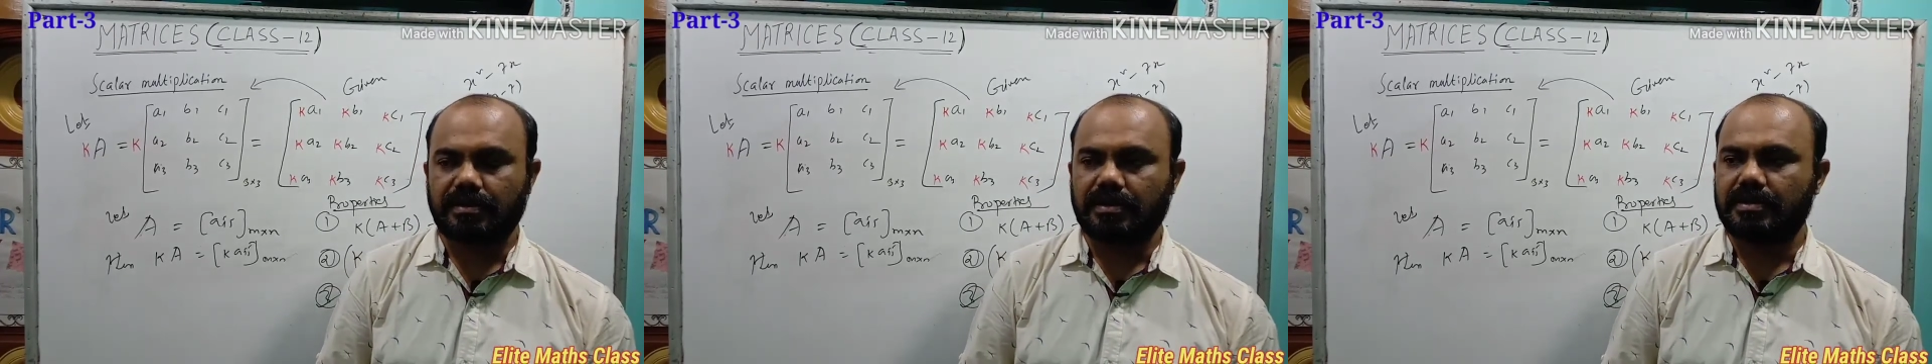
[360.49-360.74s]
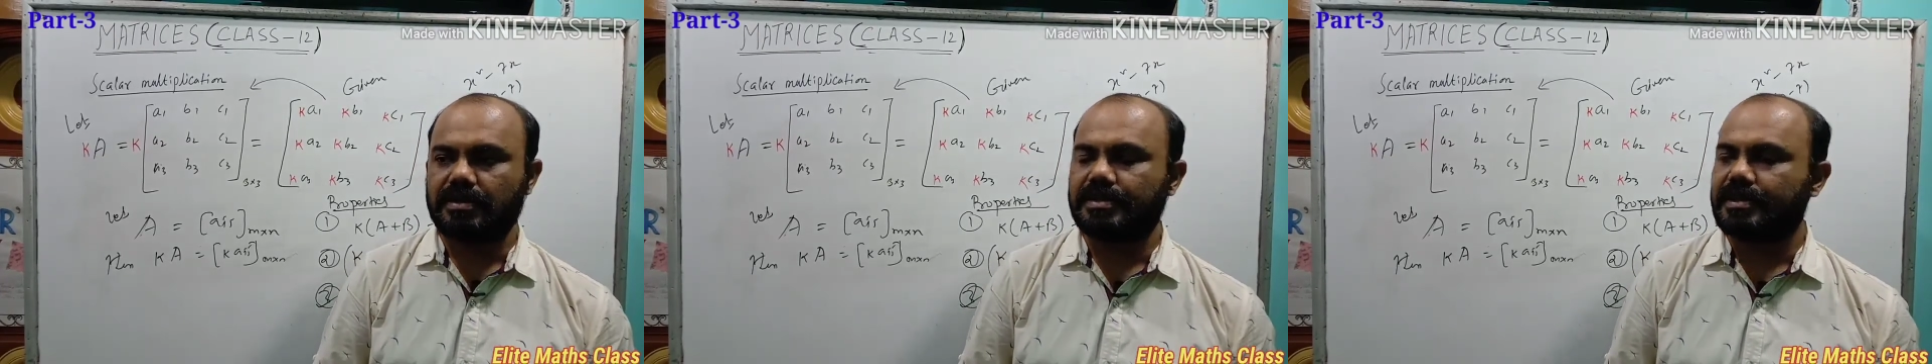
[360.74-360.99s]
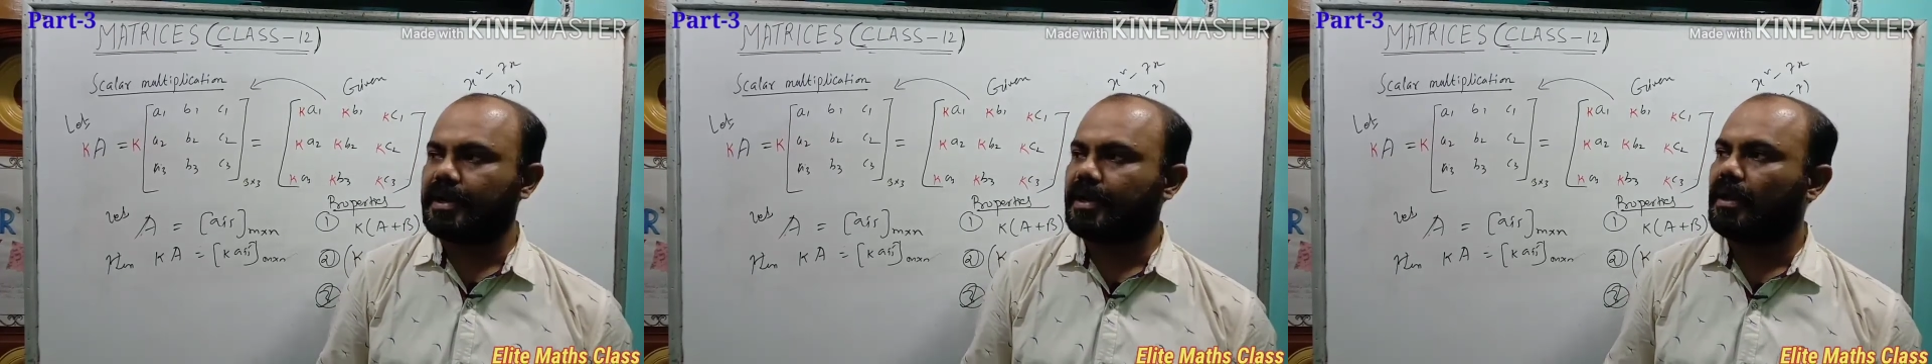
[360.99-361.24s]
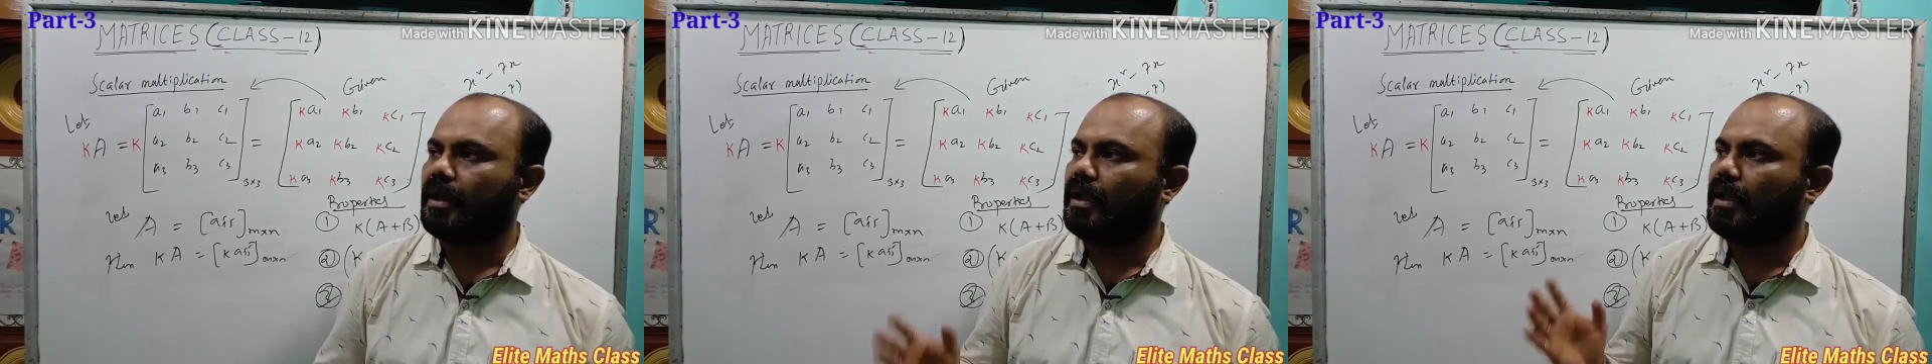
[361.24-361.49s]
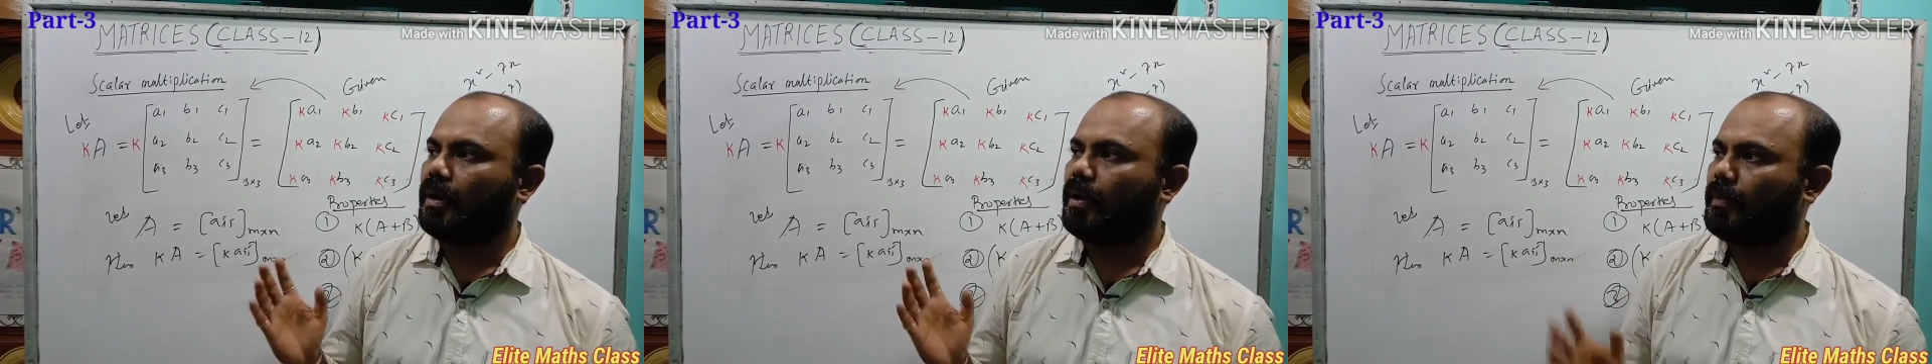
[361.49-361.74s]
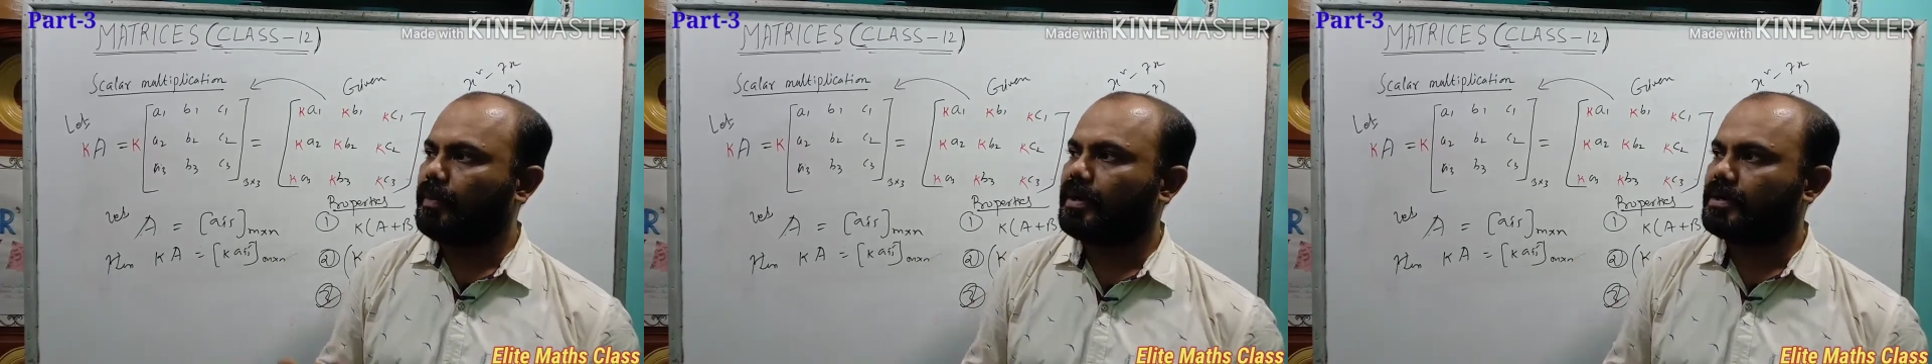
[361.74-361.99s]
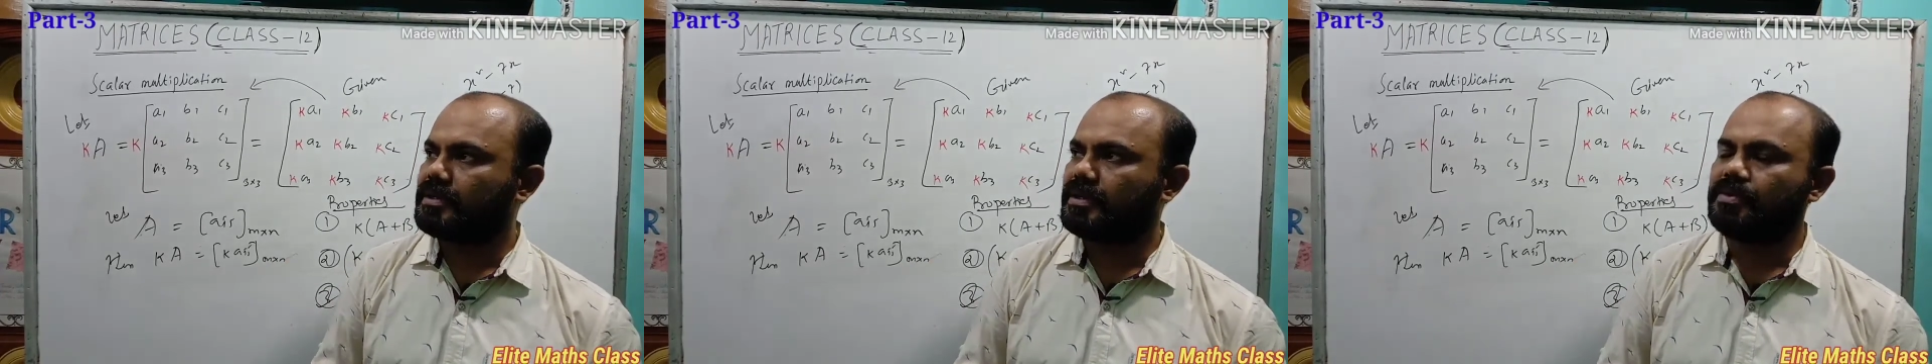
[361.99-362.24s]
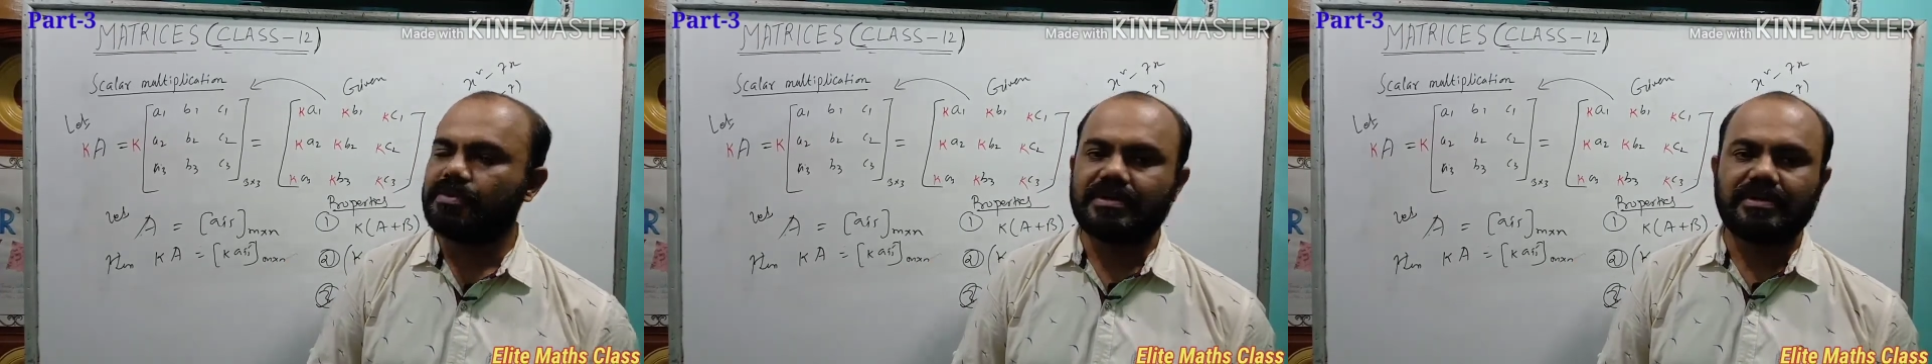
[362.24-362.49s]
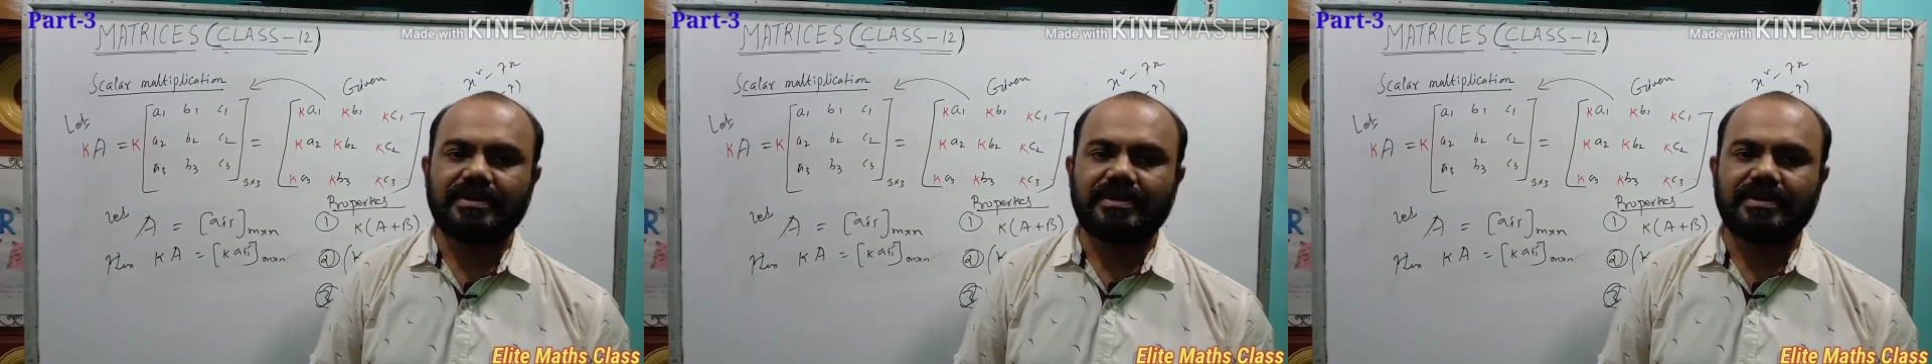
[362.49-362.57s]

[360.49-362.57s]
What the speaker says: This is an operation which is